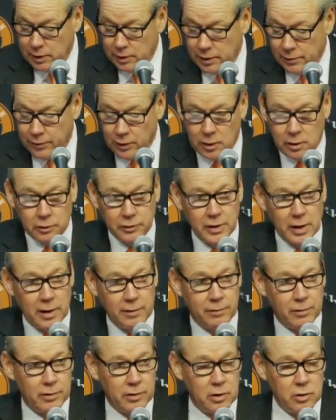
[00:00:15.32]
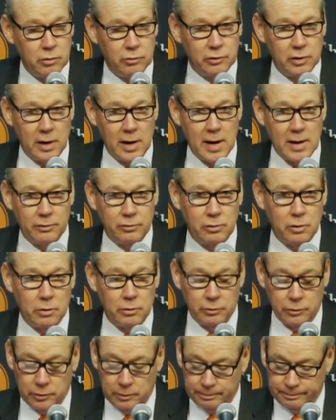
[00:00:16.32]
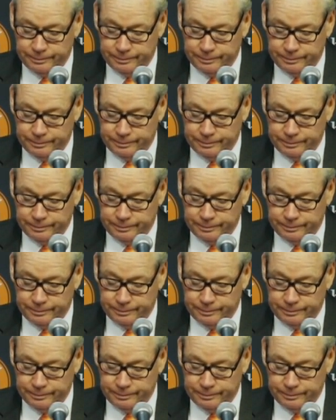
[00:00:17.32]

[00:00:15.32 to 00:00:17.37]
difficult day for the Houston Astros.